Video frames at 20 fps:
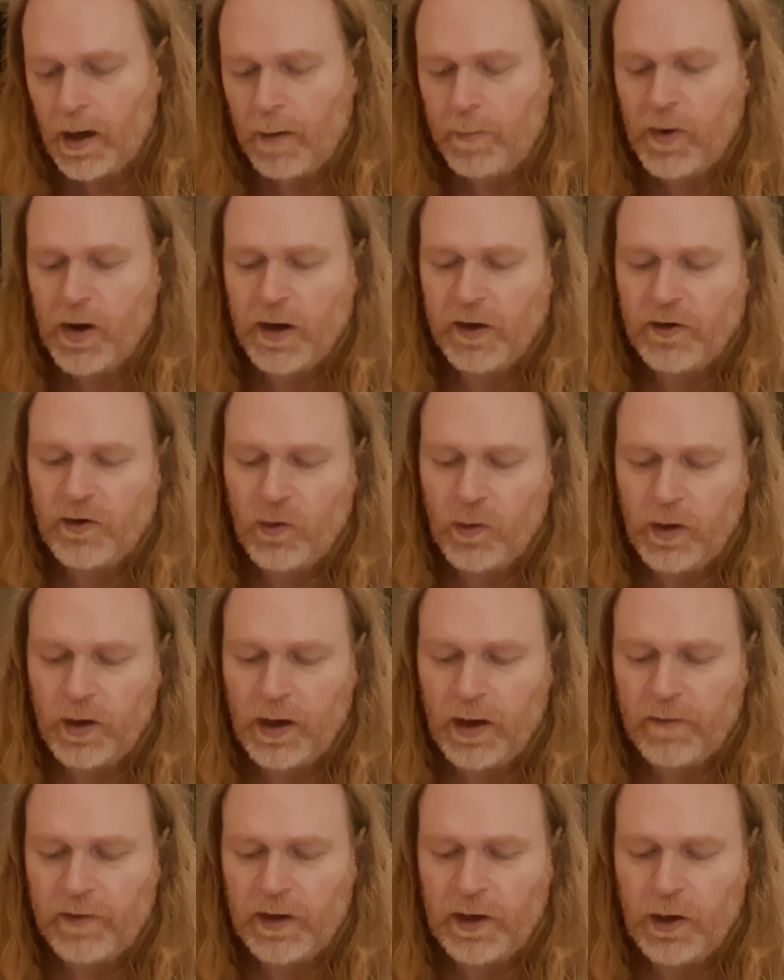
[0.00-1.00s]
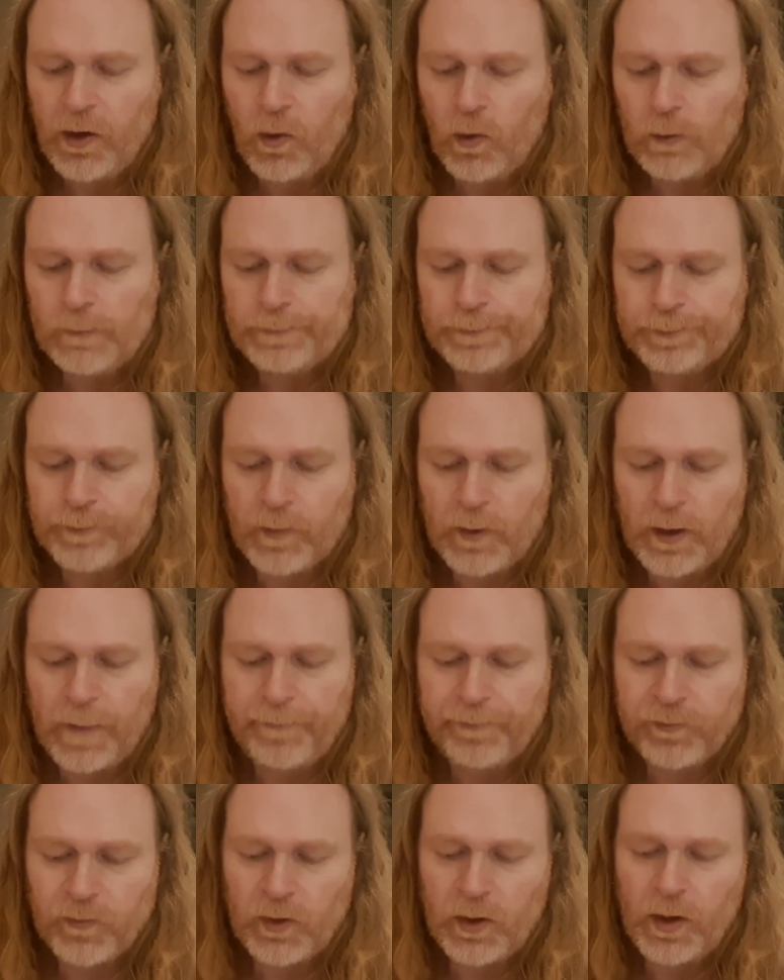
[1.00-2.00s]
I might do another little
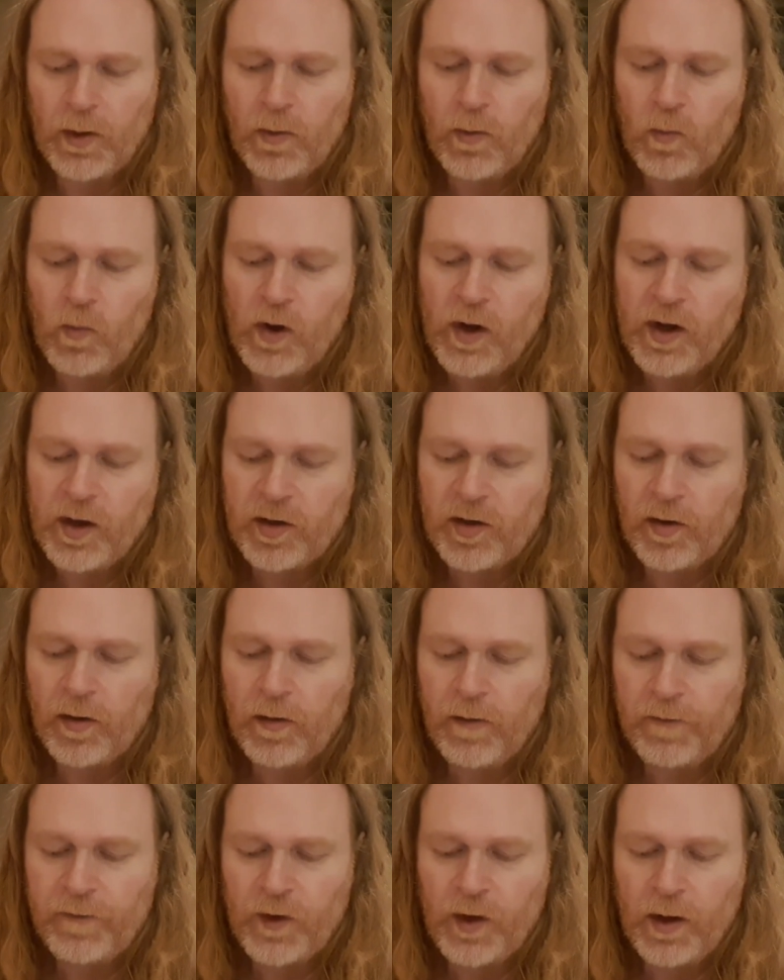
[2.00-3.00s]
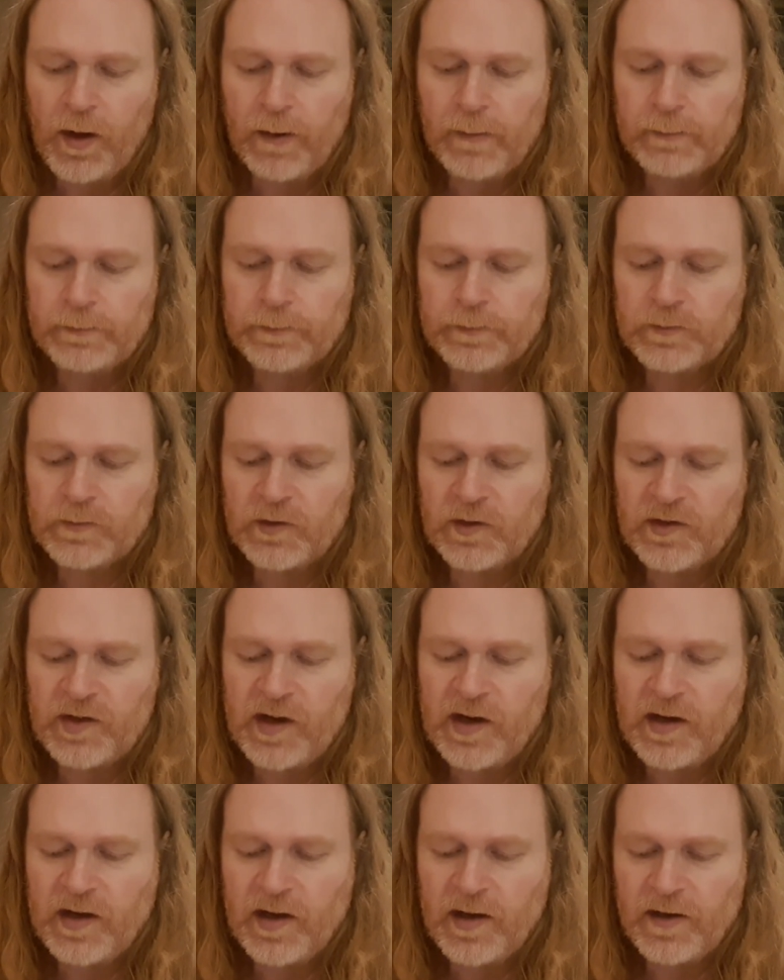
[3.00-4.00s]
week of
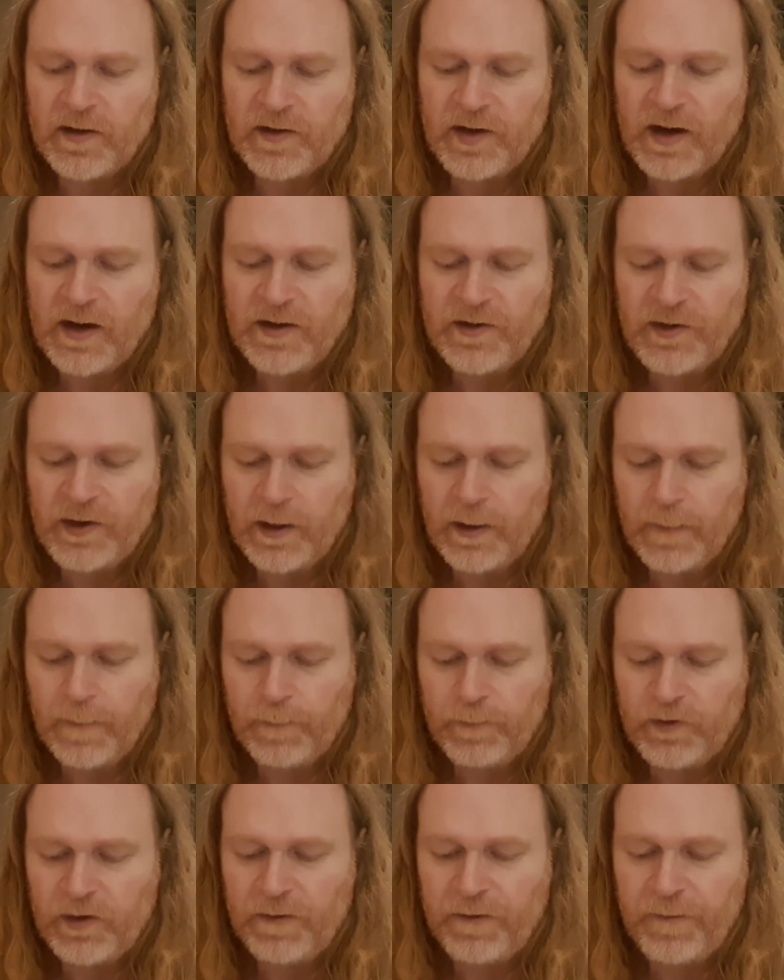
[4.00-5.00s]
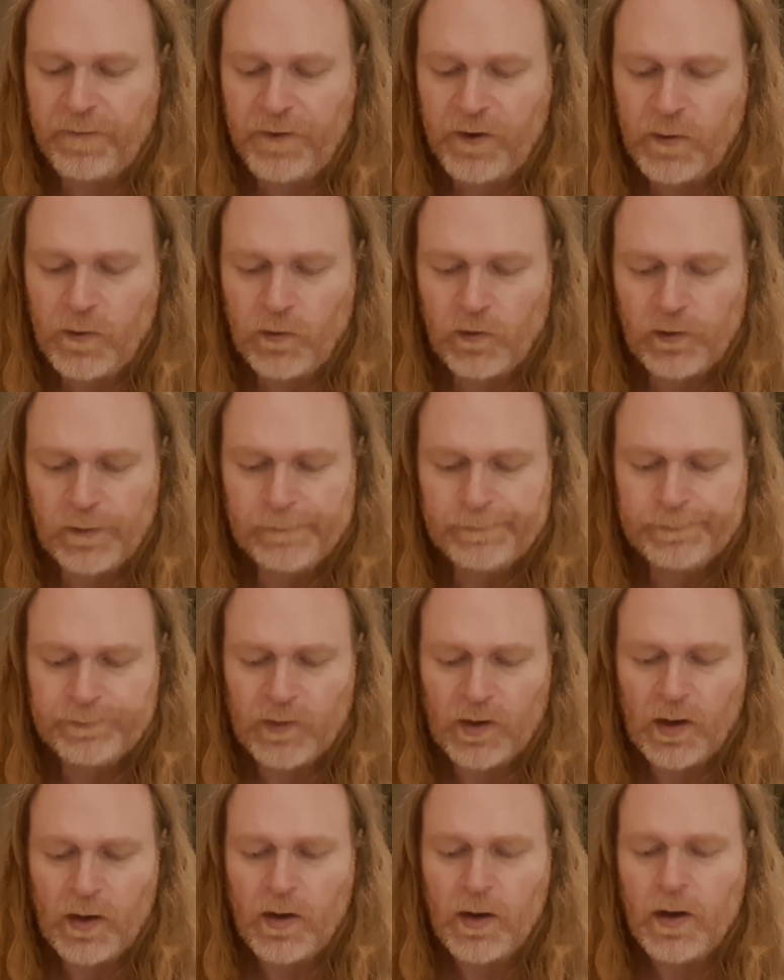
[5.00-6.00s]
tasting different foods.
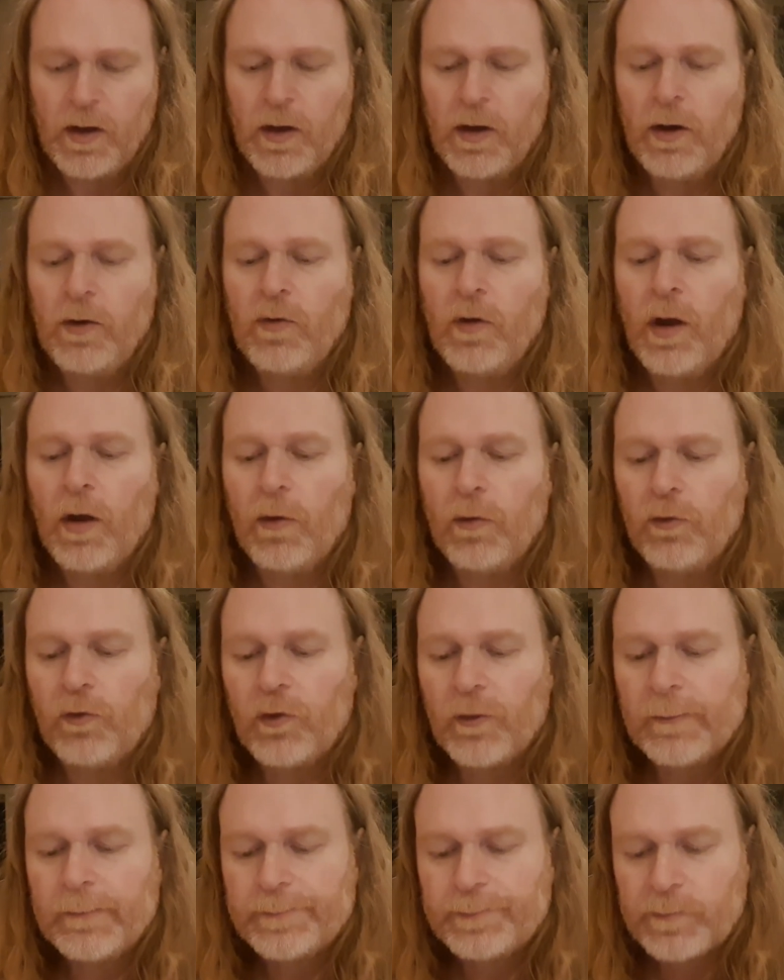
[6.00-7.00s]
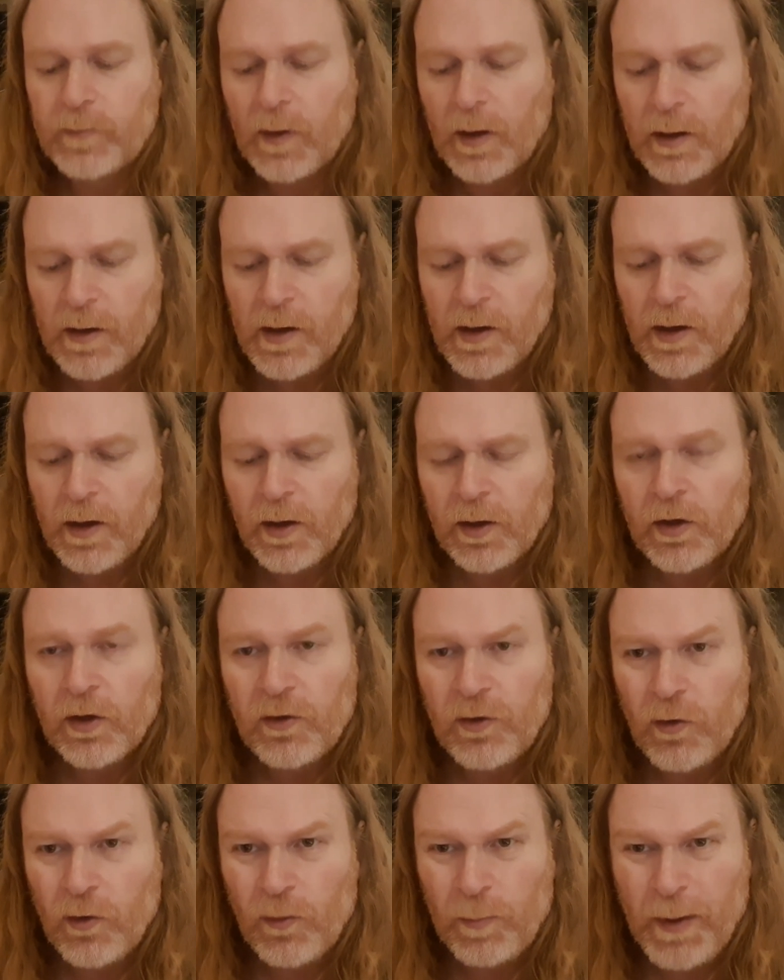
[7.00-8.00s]
Who knows?
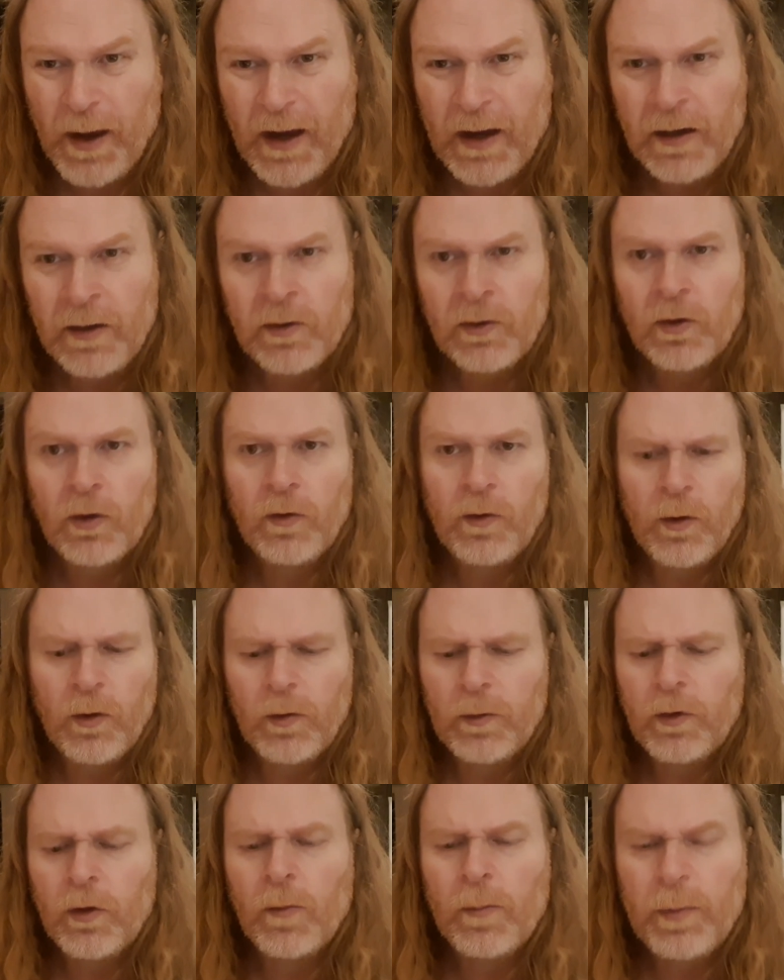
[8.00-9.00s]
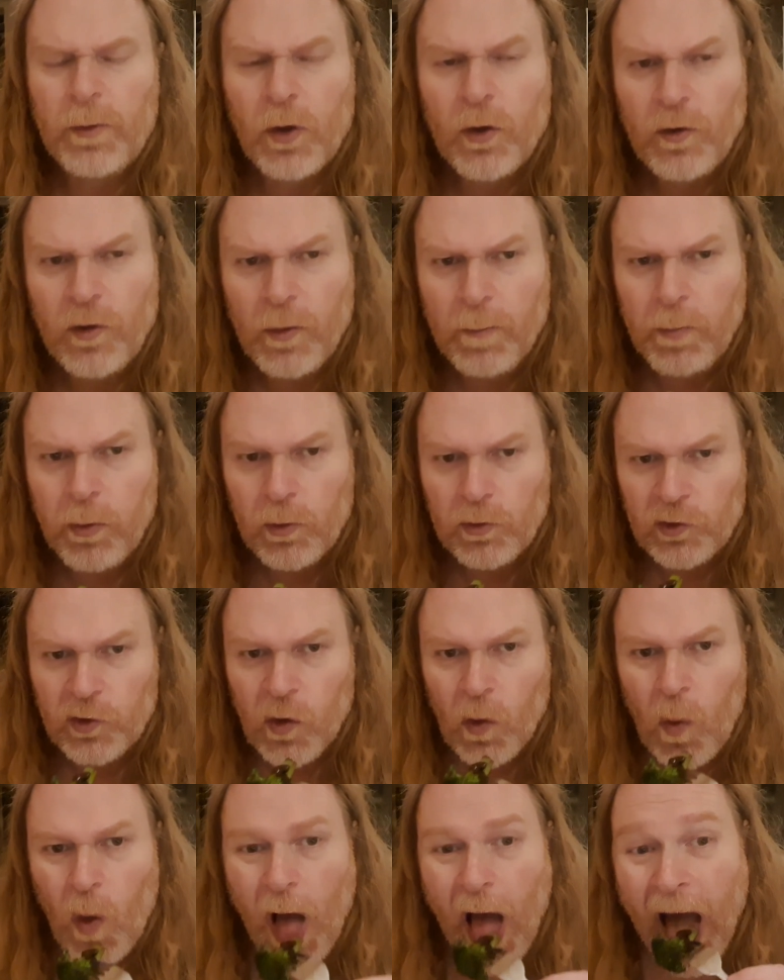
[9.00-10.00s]
Could do Spain, could do
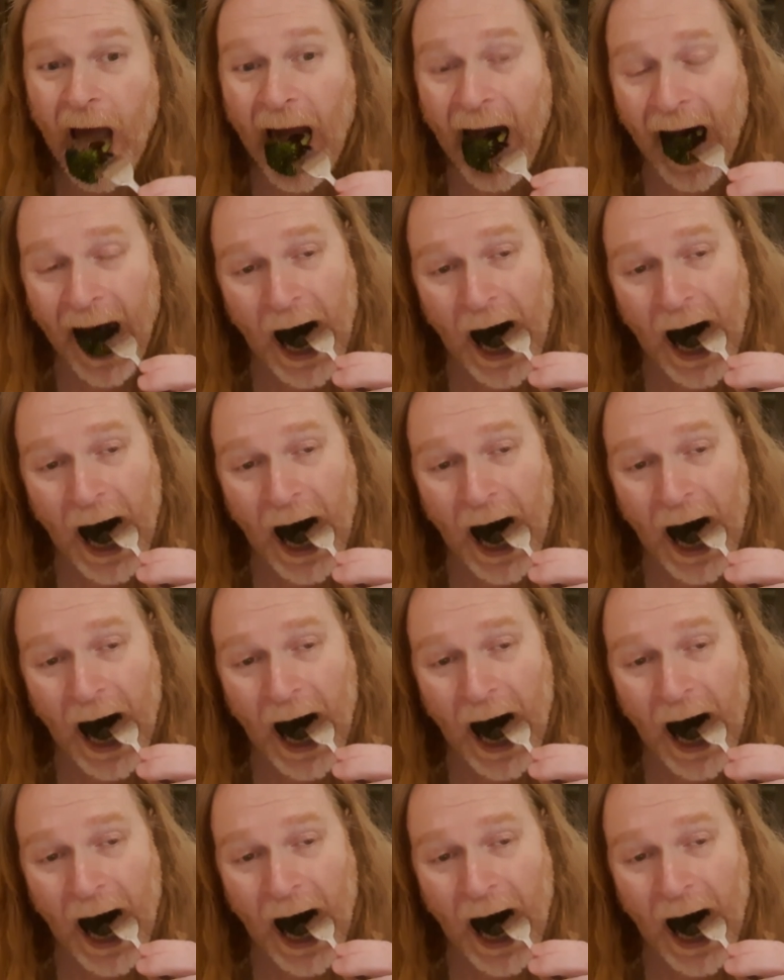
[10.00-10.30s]
Portugal.